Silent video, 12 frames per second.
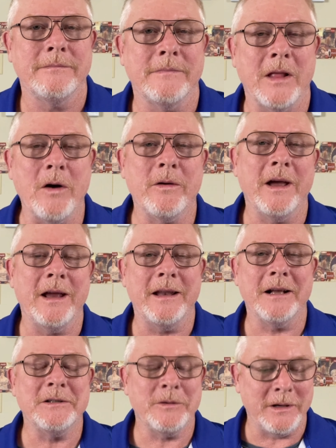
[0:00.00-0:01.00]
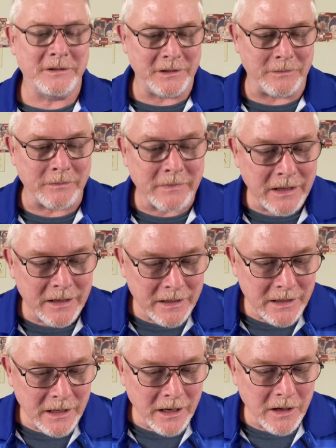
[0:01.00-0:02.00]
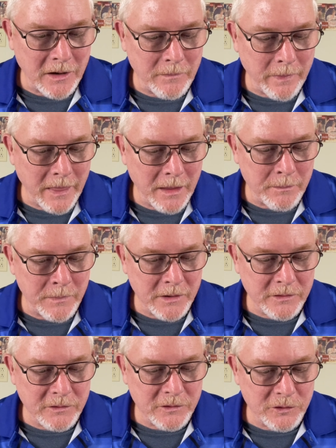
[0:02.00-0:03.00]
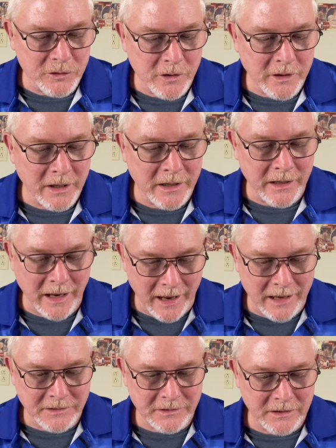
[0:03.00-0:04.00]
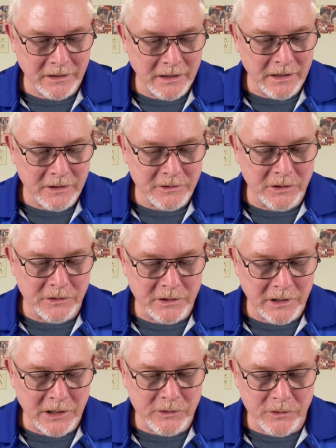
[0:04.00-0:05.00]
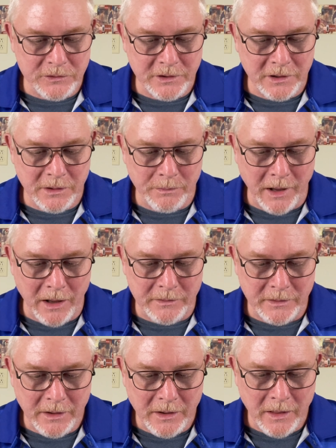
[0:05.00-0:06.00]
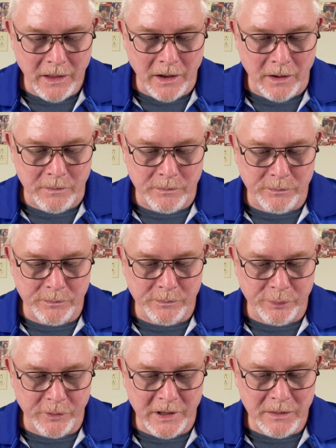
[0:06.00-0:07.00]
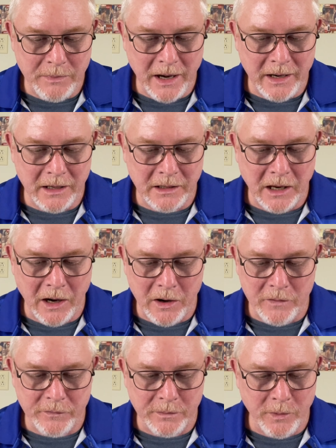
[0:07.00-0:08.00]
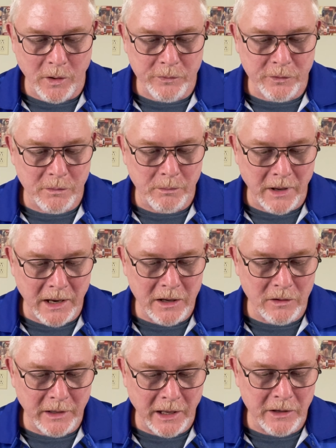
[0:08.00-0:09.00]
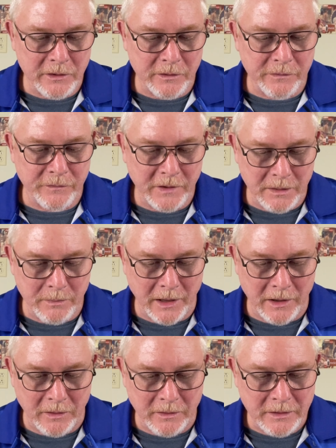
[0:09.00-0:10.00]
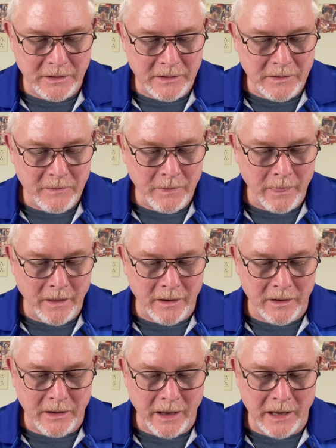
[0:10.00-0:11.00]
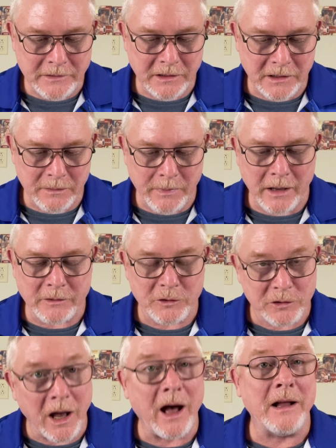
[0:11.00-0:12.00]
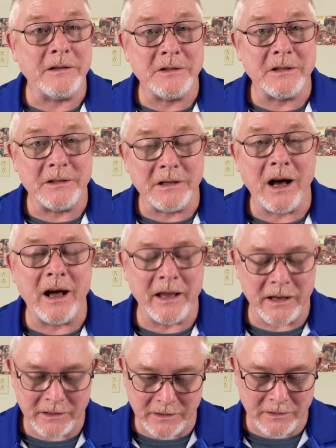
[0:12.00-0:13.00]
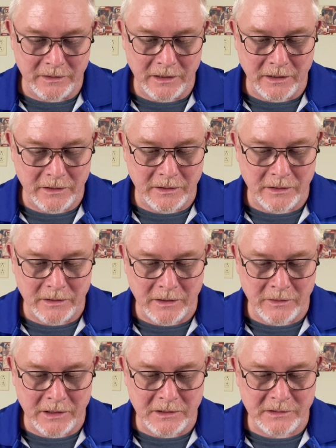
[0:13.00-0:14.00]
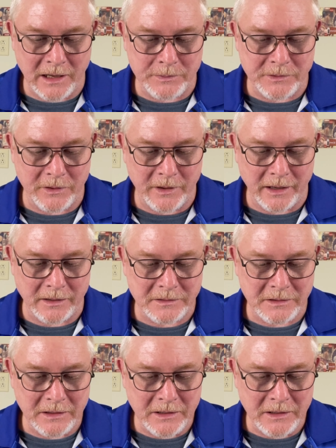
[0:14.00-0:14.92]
Okay, next question. Ms. Shook had asked, she's interested about pre-mating care for both her male and her female, asking about shots and diet and these types of things.